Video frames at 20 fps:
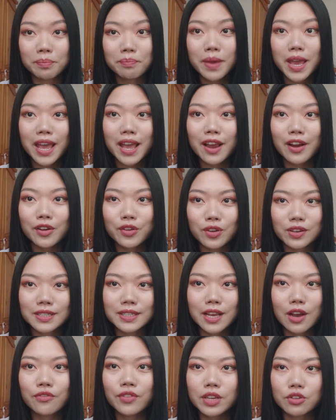prepare your
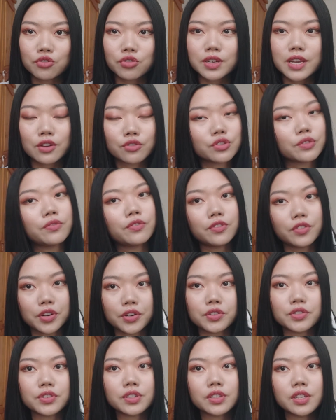self introduction
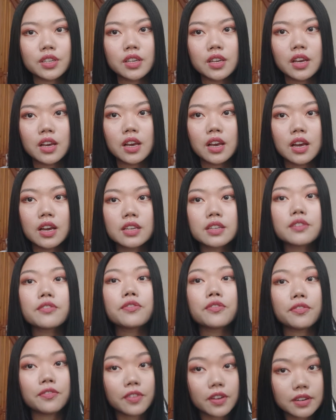first the
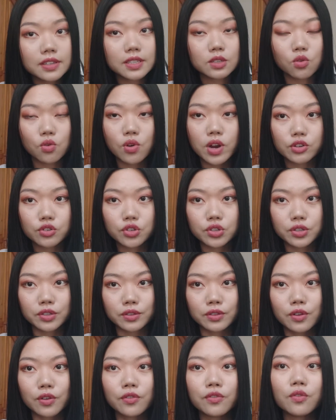first
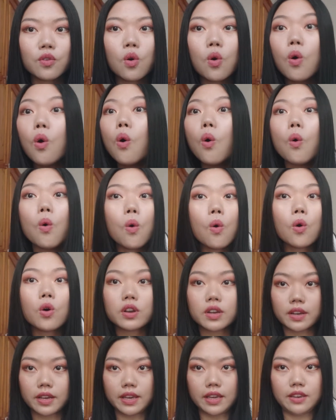question of
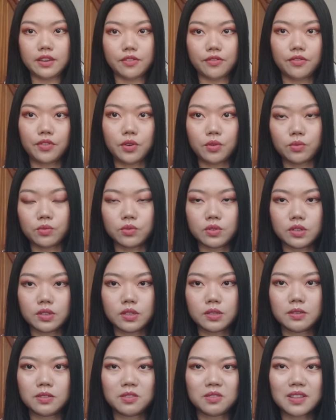all the
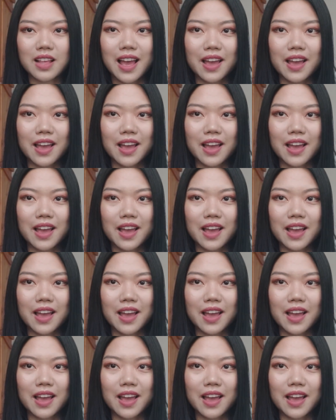interviews.